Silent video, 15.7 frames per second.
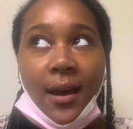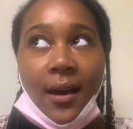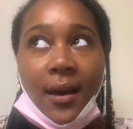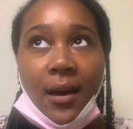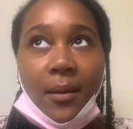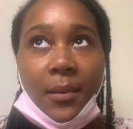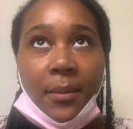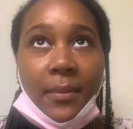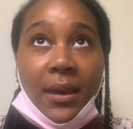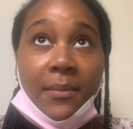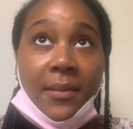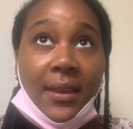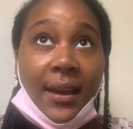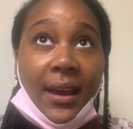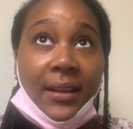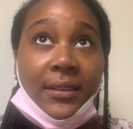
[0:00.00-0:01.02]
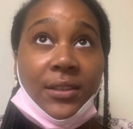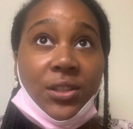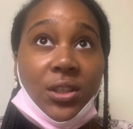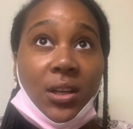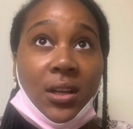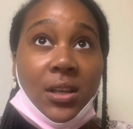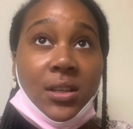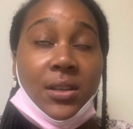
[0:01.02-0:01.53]
a baby that got
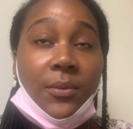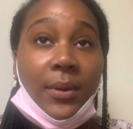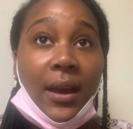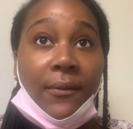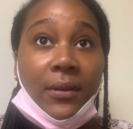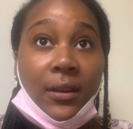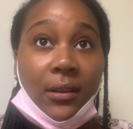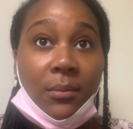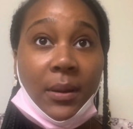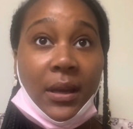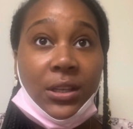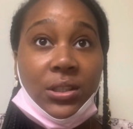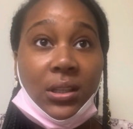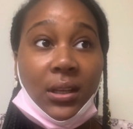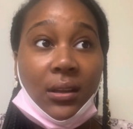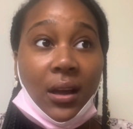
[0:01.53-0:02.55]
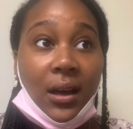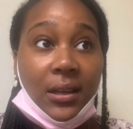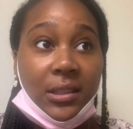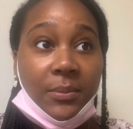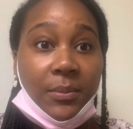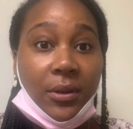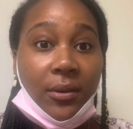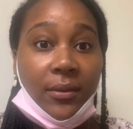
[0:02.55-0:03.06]
discharged, and we have another patient in the
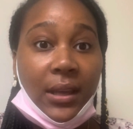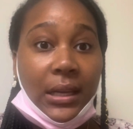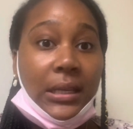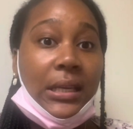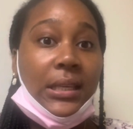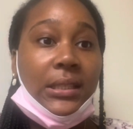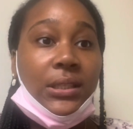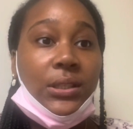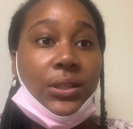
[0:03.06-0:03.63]
hospital that needs